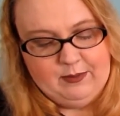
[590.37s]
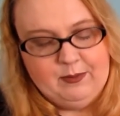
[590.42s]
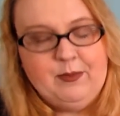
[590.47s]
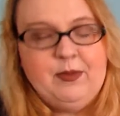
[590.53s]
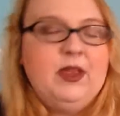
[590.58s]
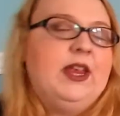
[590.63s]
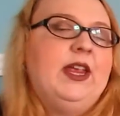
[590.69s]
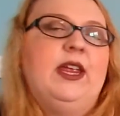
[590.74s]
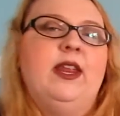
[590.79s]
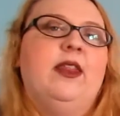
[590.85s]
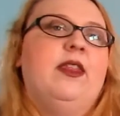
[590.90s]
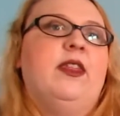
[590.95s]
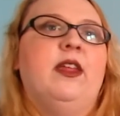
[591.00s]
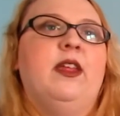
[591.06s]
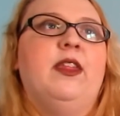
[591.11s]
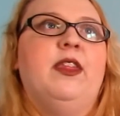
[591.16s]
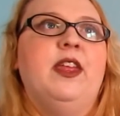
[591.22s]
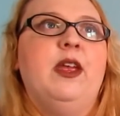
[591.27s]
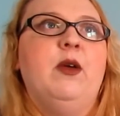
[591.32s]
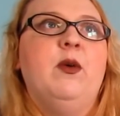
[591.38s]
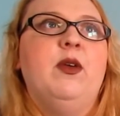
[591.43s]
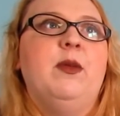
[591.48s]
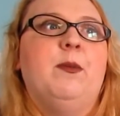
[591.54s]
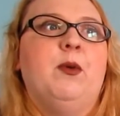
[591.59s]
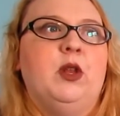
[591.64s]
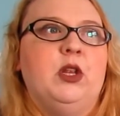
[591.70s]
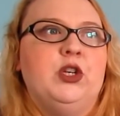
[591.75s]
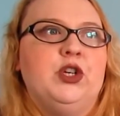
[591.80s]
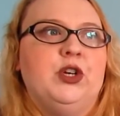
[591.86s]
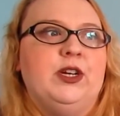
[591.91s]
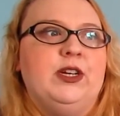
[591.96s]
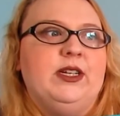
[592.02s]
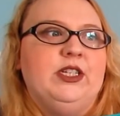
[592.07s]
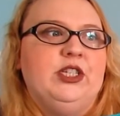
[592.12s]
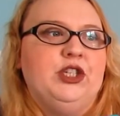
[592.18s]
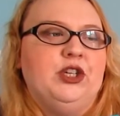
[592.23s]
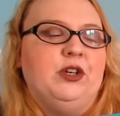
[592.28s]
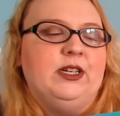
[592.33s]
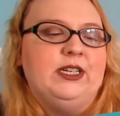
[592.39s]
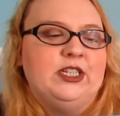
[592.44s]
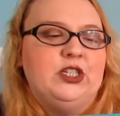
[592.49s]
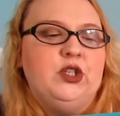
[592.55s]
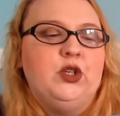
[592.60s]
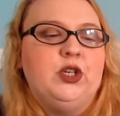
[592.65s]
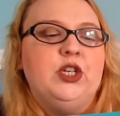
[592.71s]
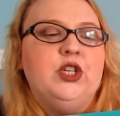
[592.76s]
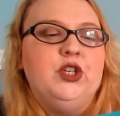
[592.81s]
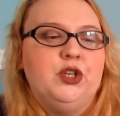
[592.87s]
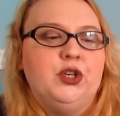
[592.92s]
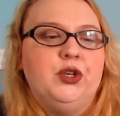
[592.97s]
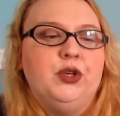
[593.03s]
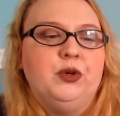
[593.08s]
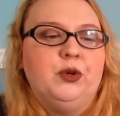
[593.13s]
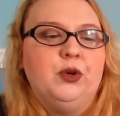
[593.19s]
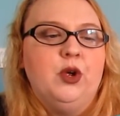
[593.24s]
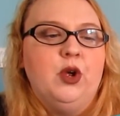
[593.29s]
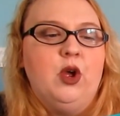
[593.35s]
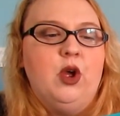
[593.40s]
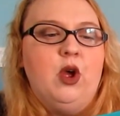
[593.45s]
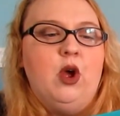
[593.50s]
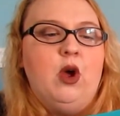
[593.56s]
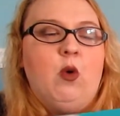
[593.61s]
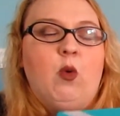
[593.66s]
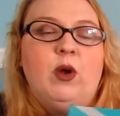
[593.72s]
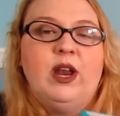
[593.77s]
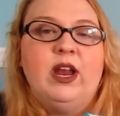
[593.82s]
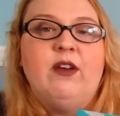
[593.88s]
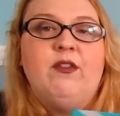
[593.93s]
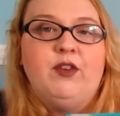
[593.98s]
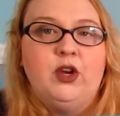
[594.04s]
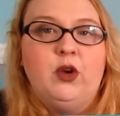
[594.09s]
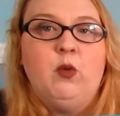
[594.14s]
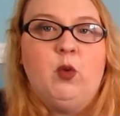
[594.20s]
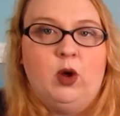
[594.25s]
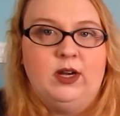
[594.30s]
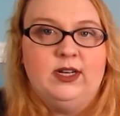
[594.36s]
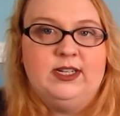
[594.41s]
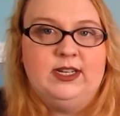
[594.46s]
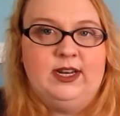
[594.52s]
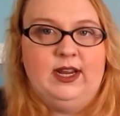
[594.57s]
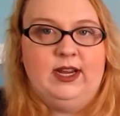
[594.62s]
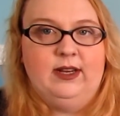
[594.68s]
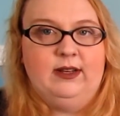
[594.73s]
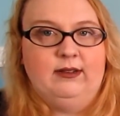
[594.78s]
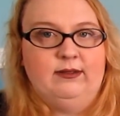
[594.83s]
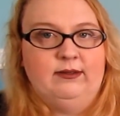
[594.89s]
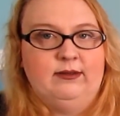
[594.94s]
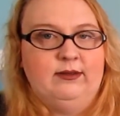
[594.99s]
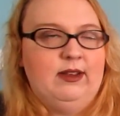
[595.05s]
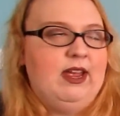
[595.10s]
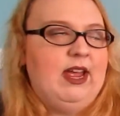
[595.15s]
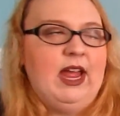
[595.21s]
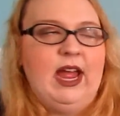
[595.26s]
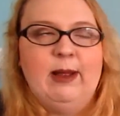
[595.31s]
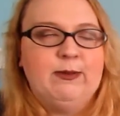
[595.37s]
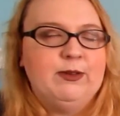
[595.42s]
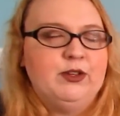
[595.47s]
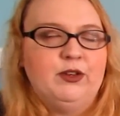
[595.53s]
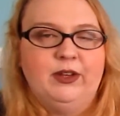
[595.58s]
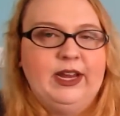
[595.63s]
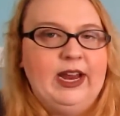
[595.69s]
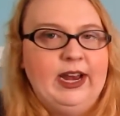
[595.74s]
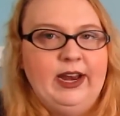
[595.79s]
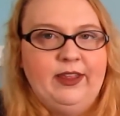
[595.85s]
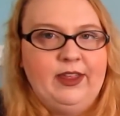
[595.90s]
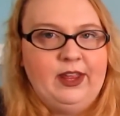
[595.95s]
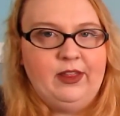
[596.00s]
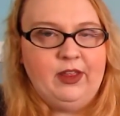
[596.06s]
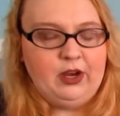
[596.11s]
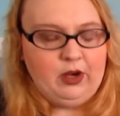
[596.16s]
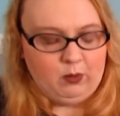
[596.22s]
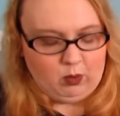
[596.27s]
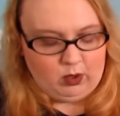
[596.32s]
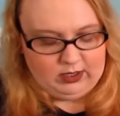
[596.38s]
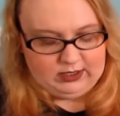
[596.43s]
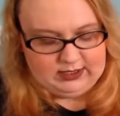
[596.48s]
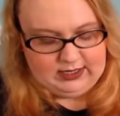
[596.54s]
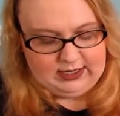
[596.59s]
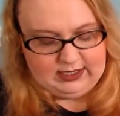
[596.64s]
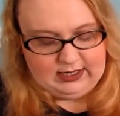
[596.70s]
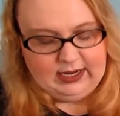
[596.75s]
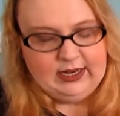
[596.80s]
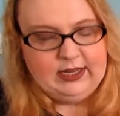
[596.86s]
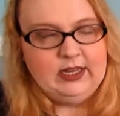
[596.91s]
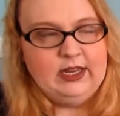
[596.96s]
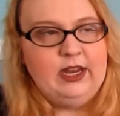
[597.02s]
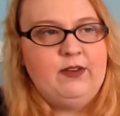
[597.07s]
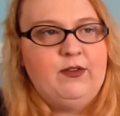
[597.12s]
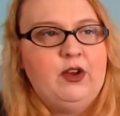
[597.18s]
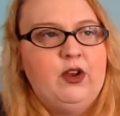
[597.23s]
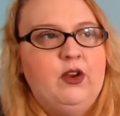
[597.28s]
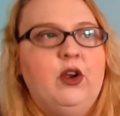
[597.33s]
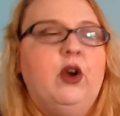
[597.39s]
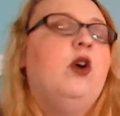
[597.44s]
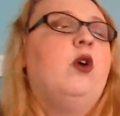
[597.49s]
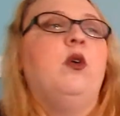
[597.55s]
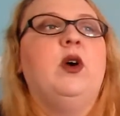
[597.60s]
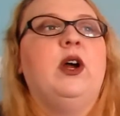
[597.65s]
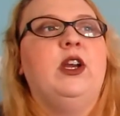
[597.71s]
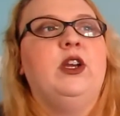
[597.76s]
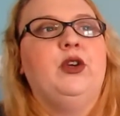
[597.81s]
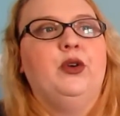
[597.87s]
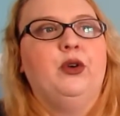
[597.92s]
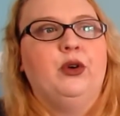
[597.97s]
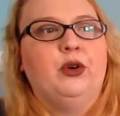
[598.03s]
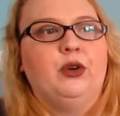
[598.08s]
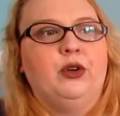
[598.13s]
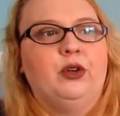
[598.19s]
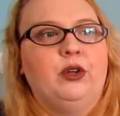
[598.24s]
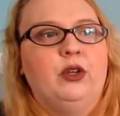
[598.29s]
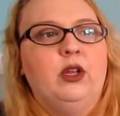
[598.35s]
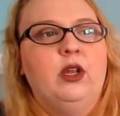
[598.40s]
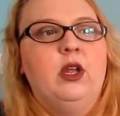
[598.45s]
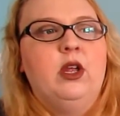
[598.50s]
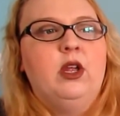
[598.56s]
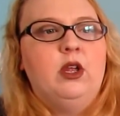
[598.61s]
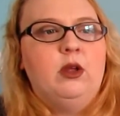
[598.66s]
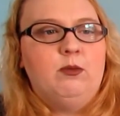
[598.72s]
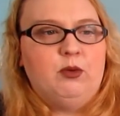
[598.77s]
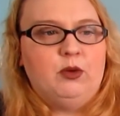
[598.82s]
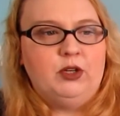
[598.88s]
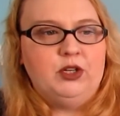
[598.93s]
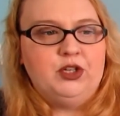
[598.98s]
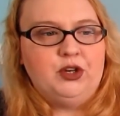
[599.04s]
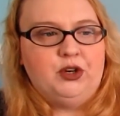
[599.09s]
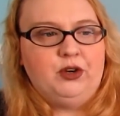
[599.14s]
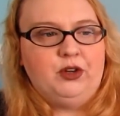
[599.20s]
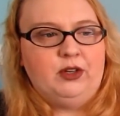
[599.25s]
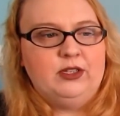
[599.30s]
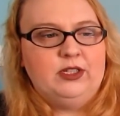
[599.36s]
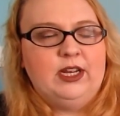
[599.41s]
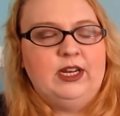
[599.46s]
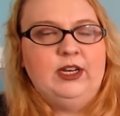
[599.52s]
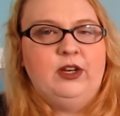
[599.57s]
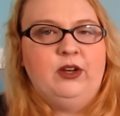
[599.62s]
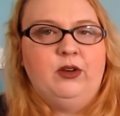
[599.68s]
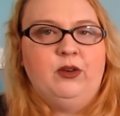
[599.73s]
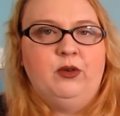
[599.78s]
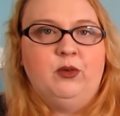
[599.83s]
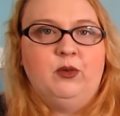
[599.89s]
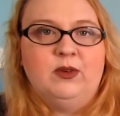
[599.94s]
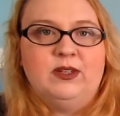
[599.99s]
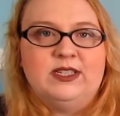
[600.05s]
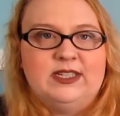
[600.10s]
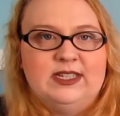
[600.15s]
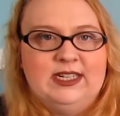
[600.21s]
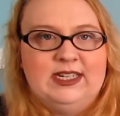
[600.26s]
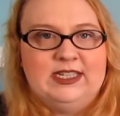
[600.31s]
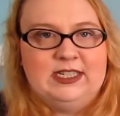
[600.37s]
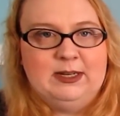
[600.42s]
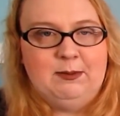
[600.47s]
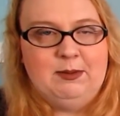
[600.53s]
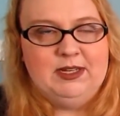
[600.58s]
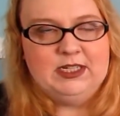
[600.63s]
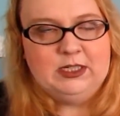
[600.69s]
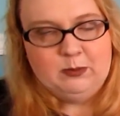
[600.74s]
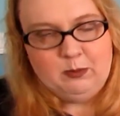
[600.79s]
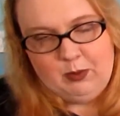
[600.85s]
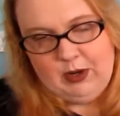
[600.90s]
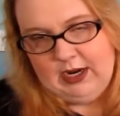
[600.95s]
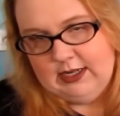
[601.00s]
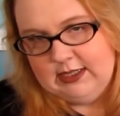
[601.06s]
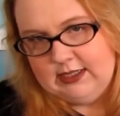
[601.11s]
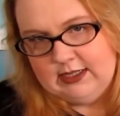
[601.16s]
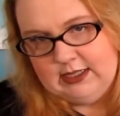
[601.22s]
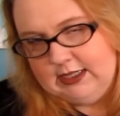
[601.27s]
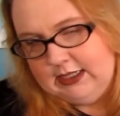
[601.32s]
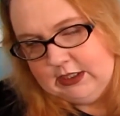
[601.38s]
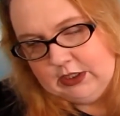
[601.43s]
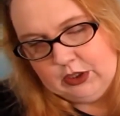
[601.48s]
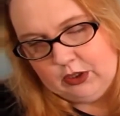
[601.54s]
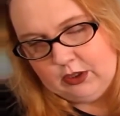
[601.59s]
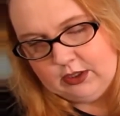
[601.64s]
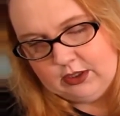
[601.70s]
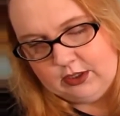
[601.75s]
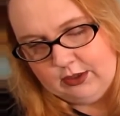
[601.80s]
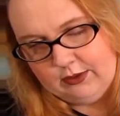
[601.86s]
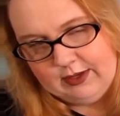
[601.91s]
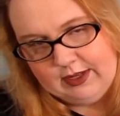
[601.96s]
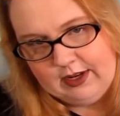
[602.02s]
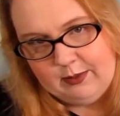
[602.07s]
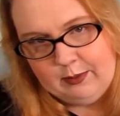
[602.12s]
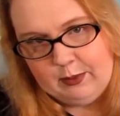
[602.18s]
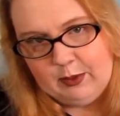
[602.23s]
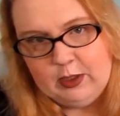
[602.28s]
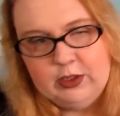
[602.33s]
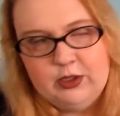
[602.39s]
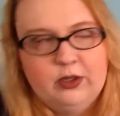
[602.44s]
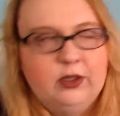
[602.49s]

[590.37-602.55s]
the thing with a bullet journal is you can do whatever you want in it. Absolutely anything that you want in it. Like if you go and Google bullet journals, and you will see some of the spreads that these girls do in their bullet